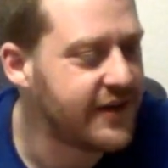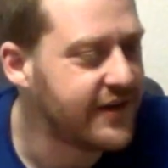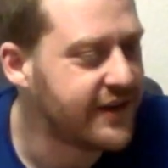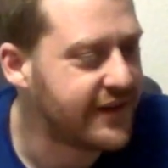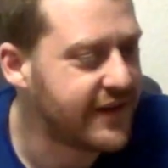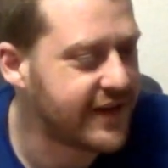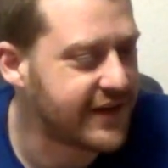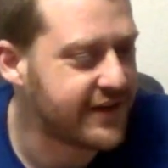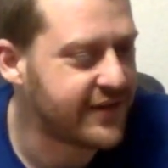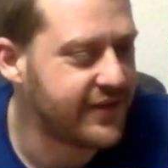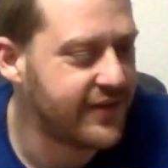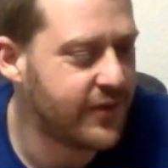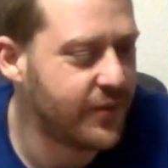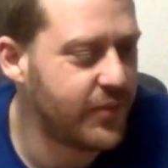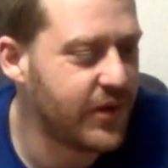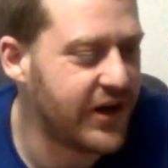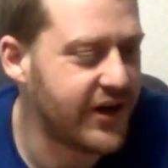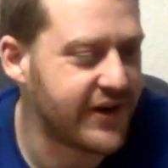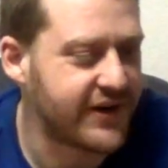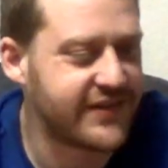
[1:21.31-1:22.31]
Like the
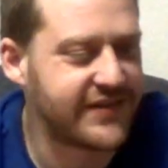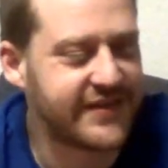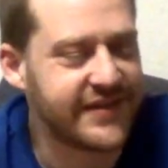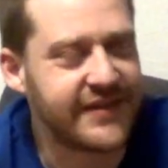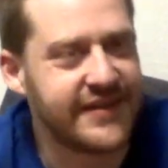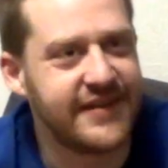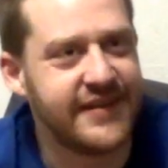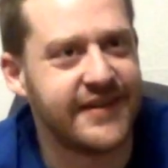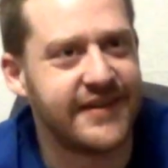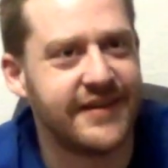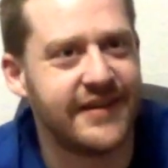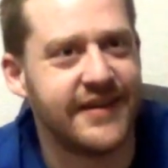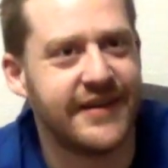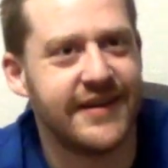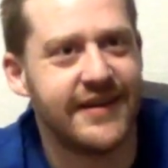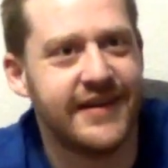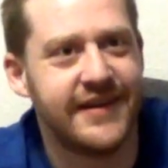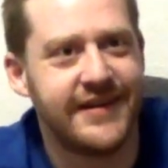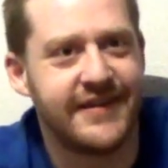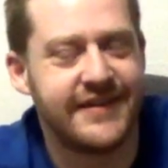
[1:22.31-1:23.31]
box.
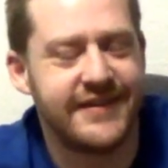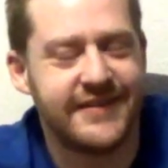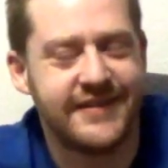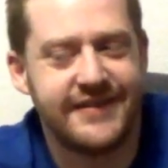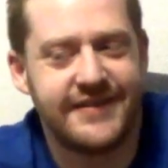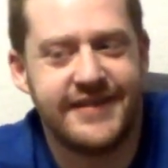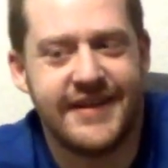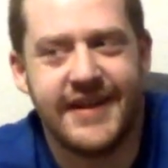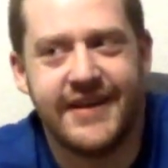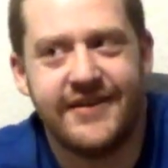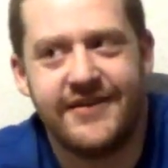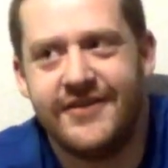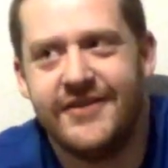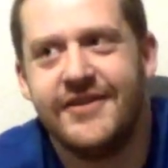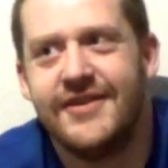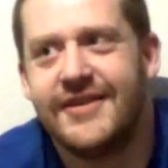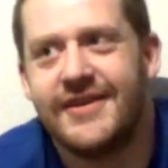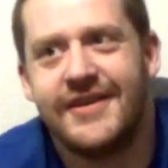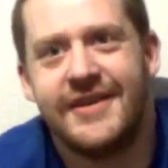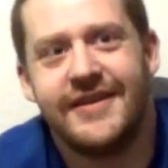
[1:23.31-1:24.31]
I guess you
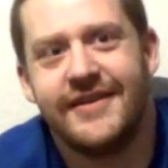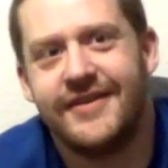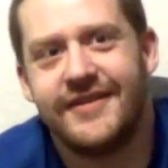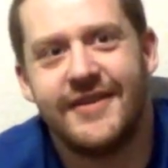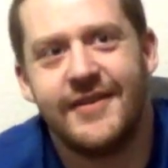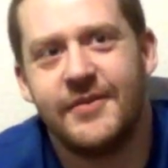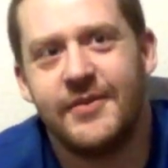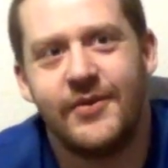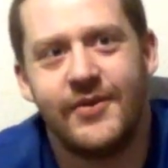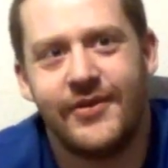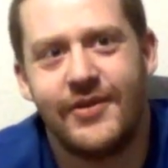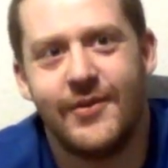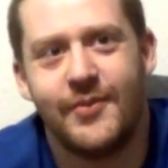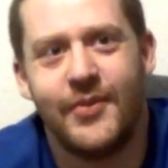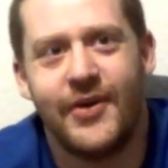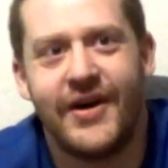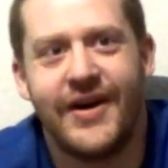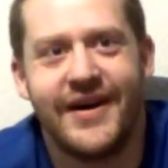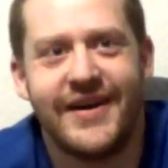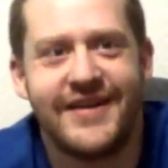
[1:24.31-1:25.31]
could hit someone with a
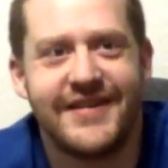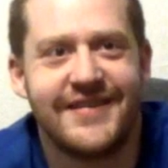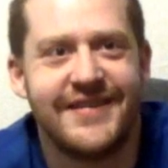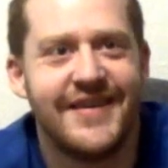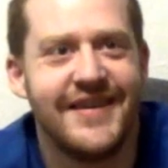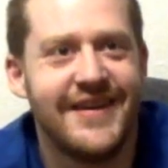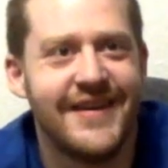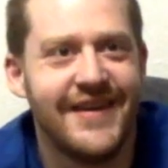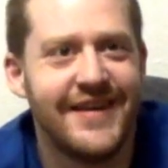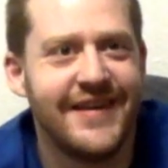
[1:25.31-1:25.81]
box.